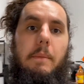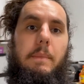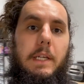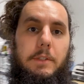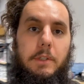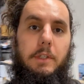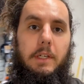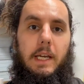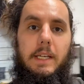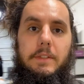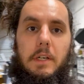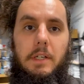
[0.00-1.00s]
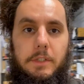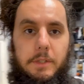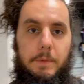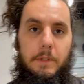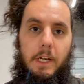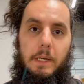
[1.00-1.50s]
Make sure you guys are
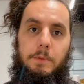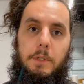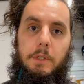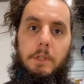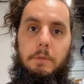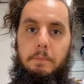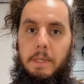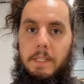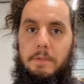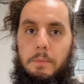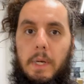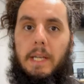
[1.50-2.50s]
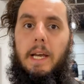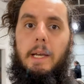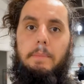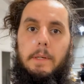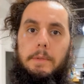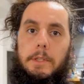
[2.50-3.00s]
subscribed so you don't miss when I
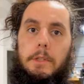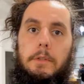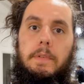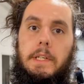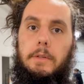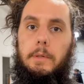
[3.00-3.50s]
publish a new video.